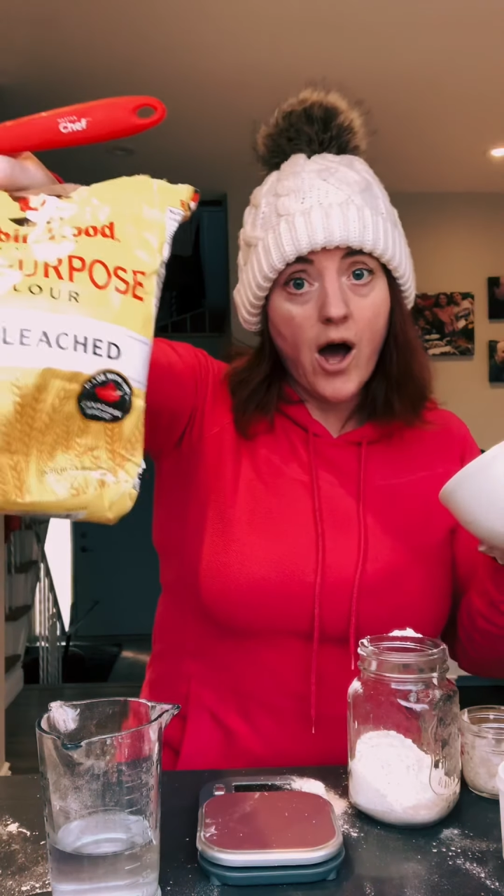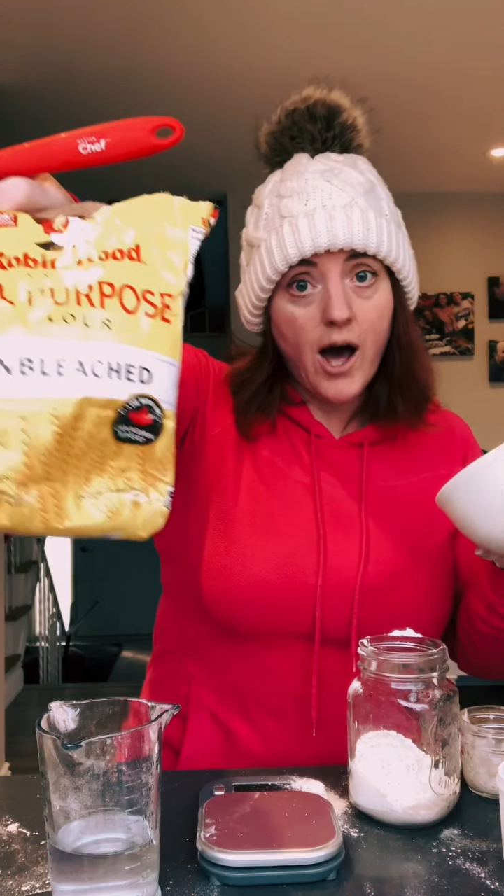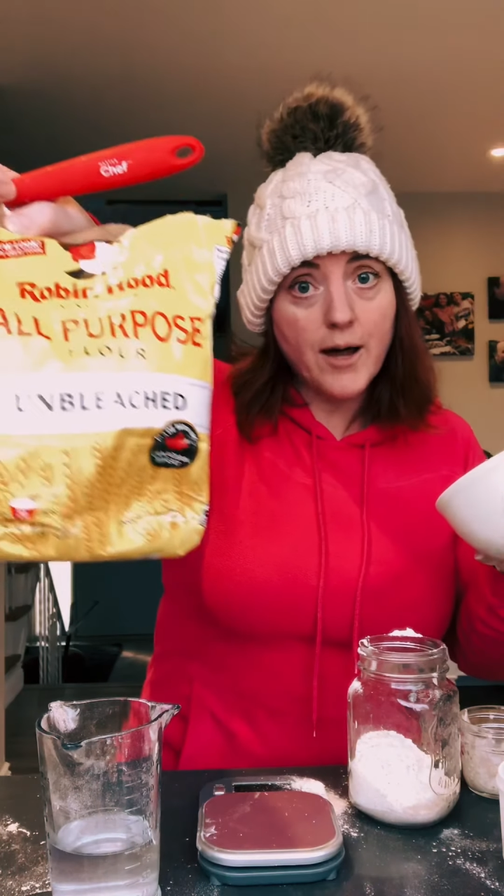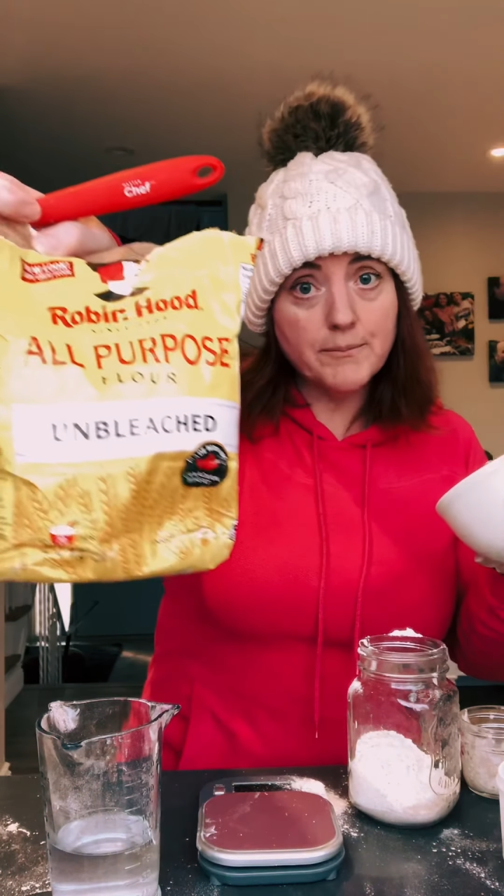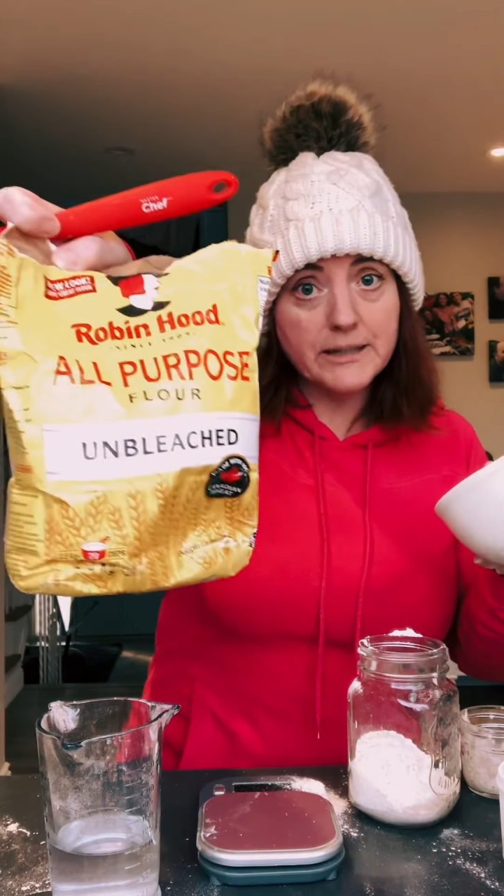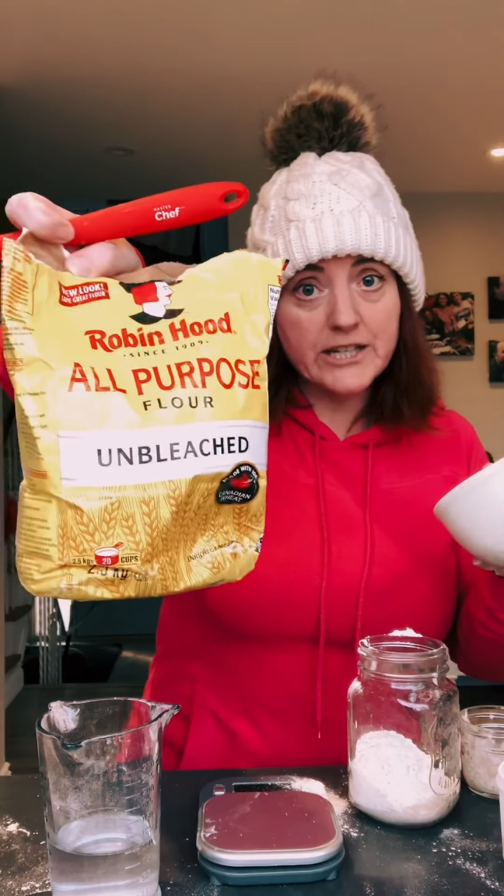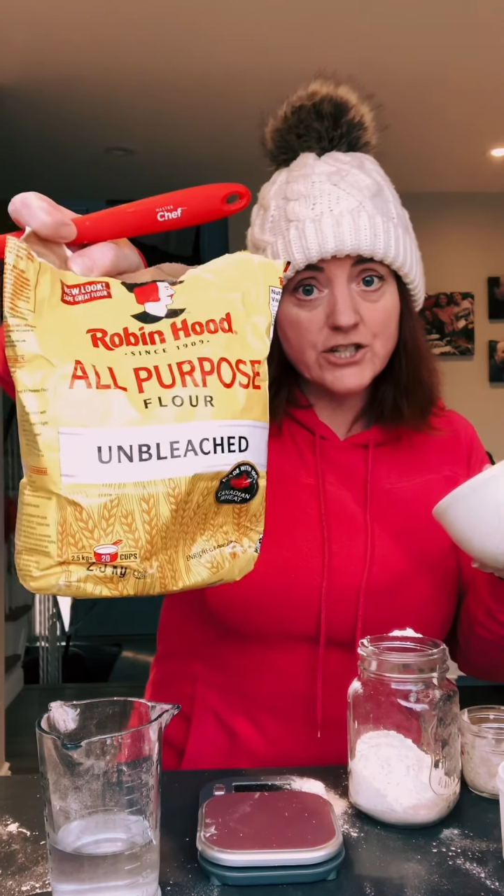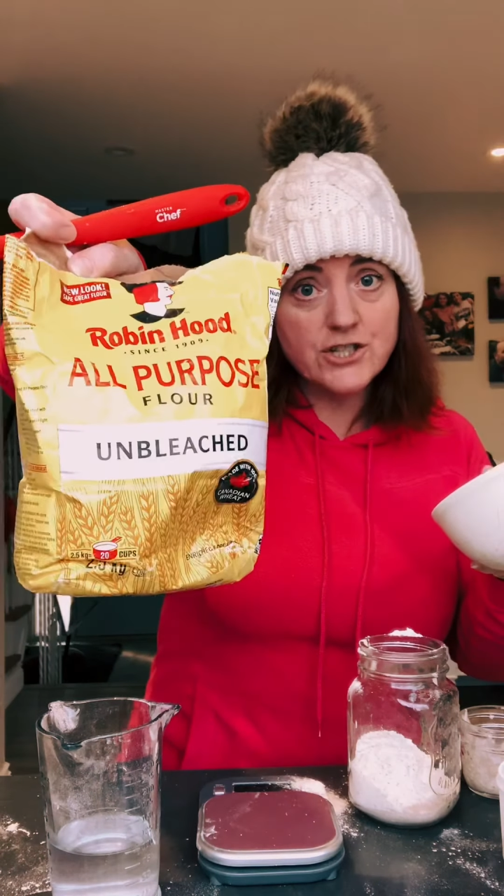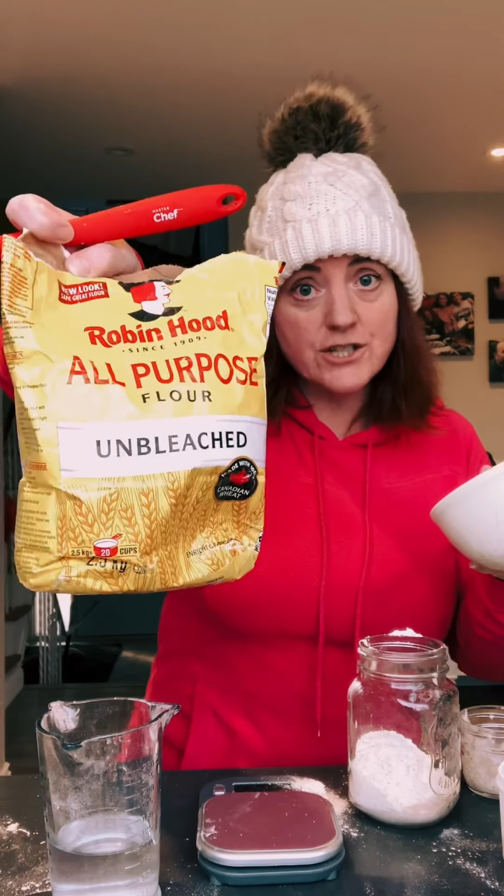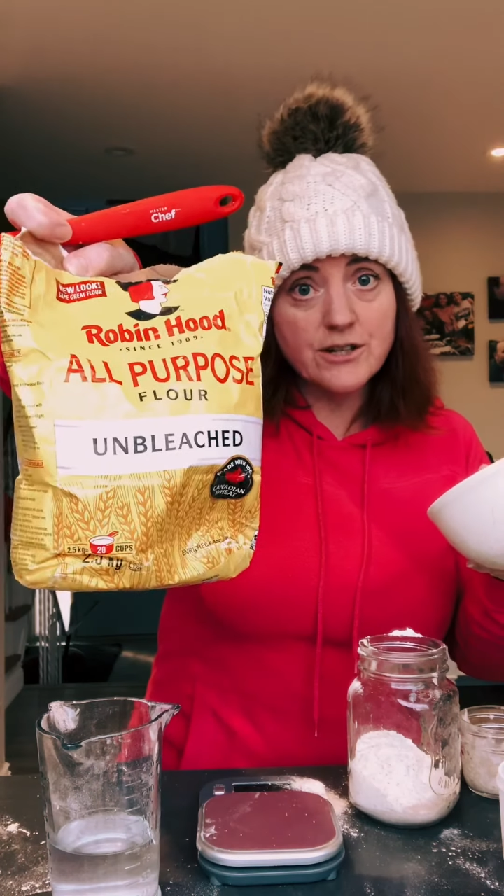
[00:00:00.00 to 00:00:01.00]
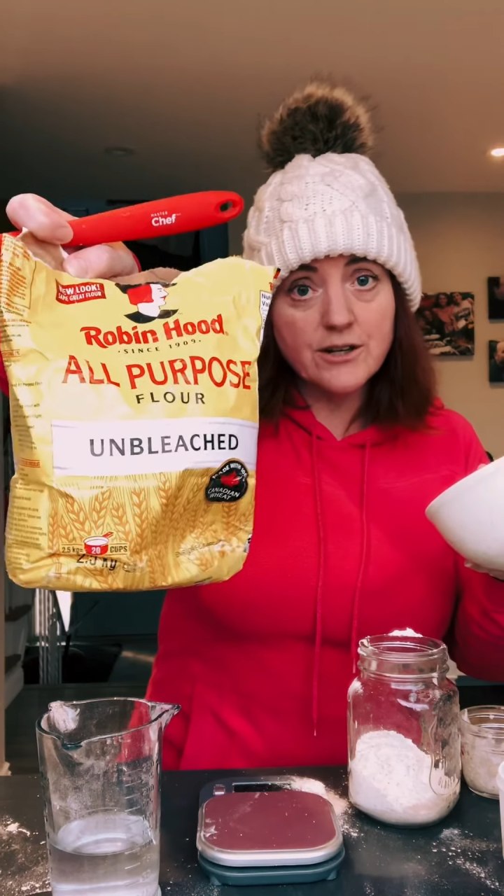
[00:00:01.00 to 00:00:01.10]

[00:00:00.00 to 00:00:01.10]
unbleached